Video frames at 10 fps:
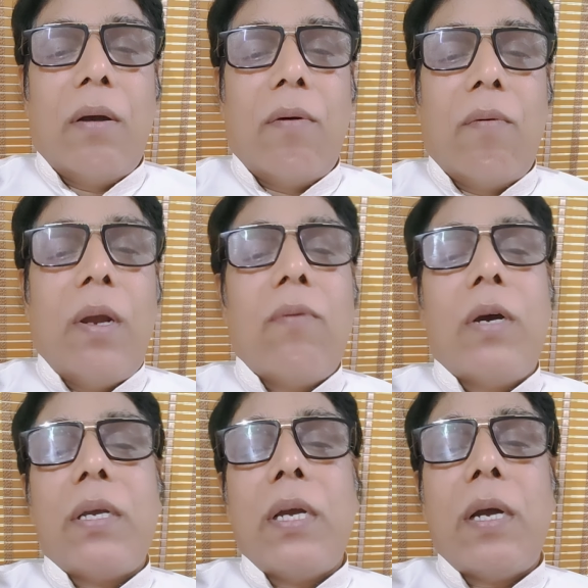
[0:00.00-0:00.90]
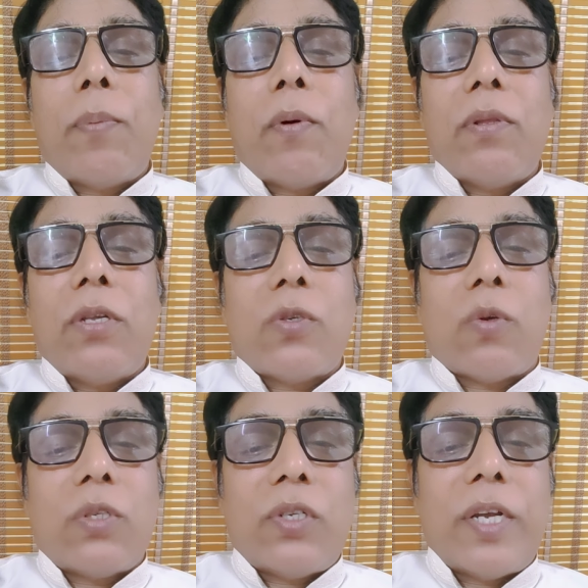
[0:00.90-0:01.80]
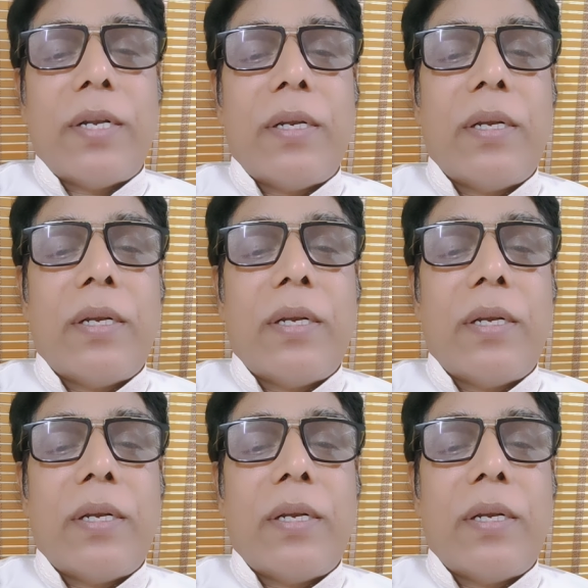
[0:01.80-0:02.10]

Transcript: While working upon this question,